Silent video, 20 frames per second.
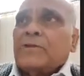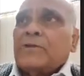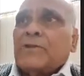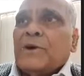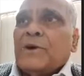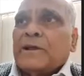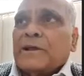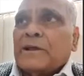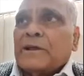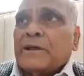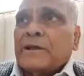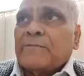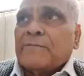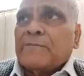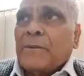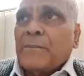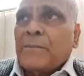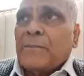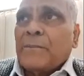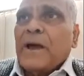you are taking
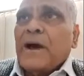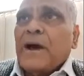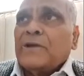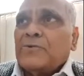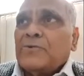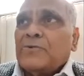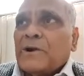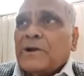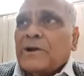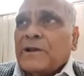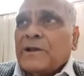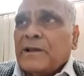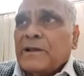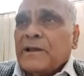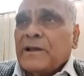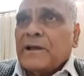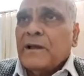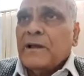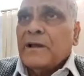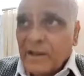papaya, you are
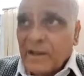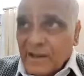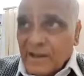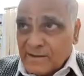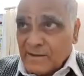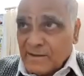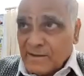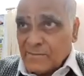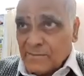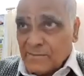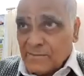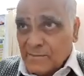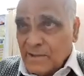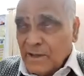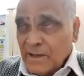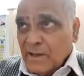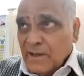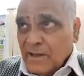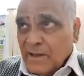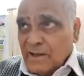taking some
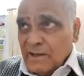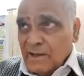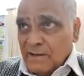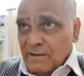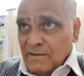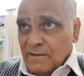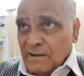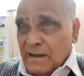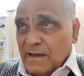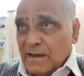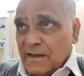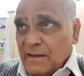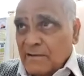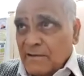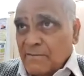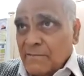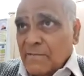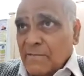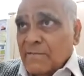any